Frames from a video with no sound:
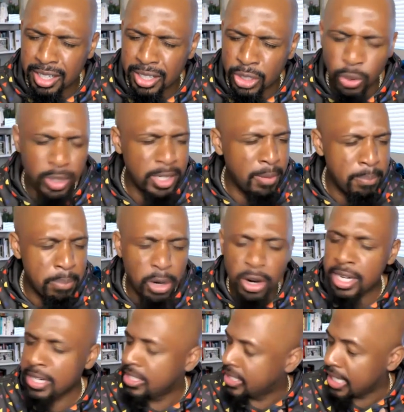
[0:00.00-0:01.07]
Lord, the
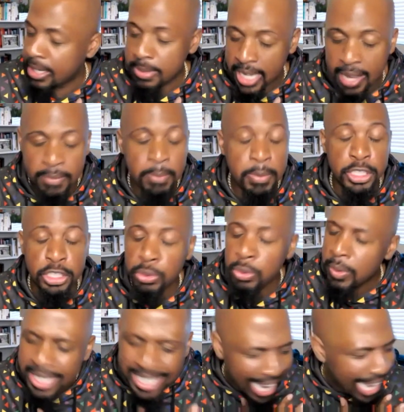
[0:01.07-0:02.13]
burden seems heavy, but you
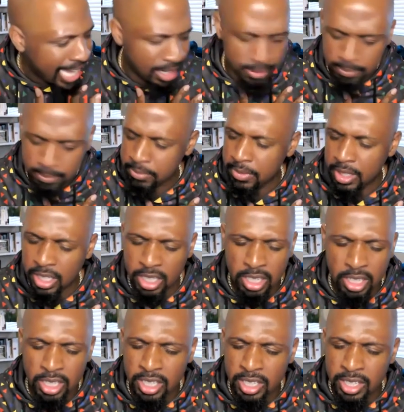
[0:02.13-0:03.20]
got them.
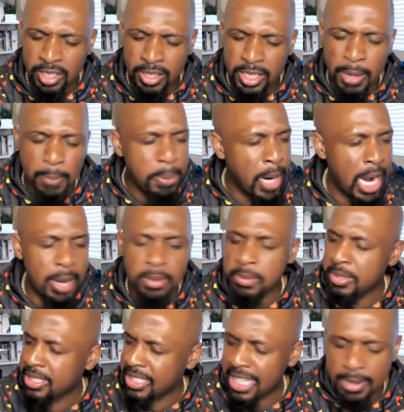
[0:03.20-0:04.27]
The problem
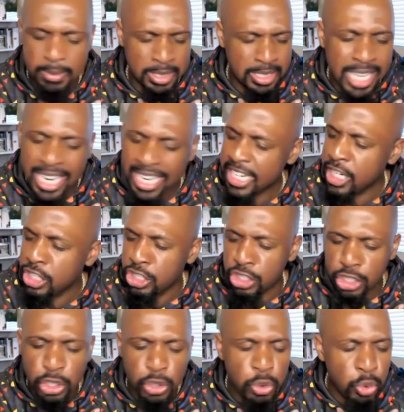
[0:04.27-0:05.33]
seems like it's
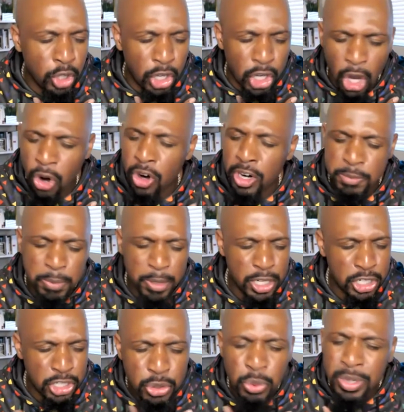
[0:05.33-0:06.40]
too large, but
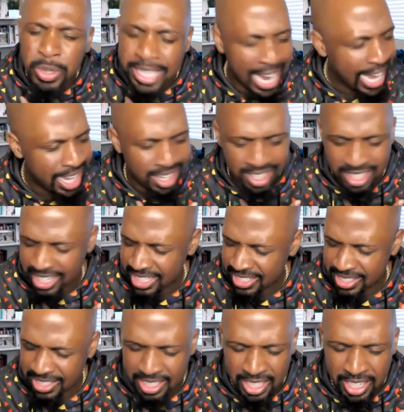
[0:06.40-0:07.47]
you got
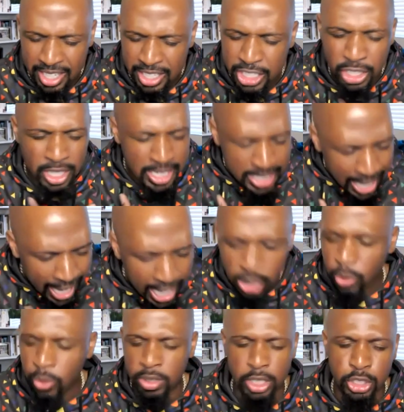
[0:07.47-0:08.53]
us. You're not
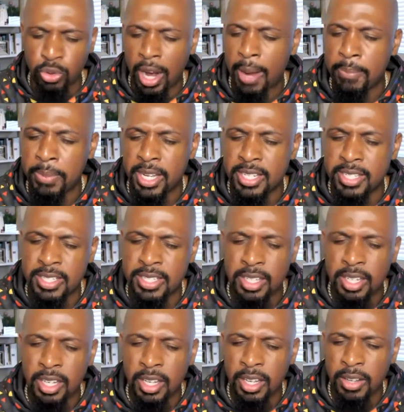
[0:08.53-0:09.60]
going to drop us.
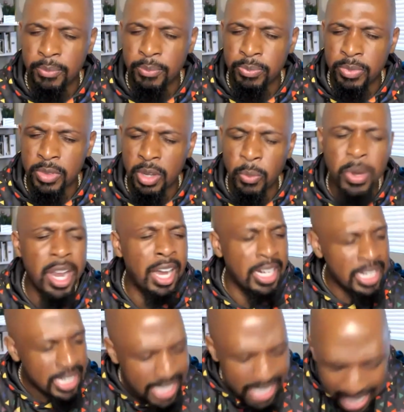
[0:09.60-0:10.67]
We are
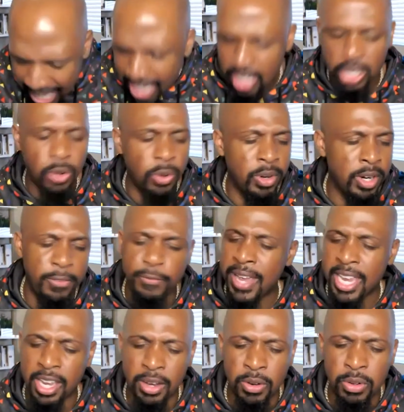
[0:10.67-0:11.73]
not going to
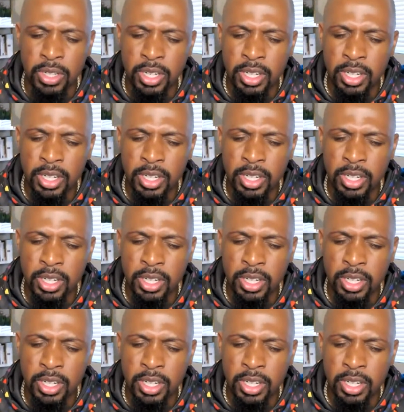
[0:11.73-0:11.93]
fail.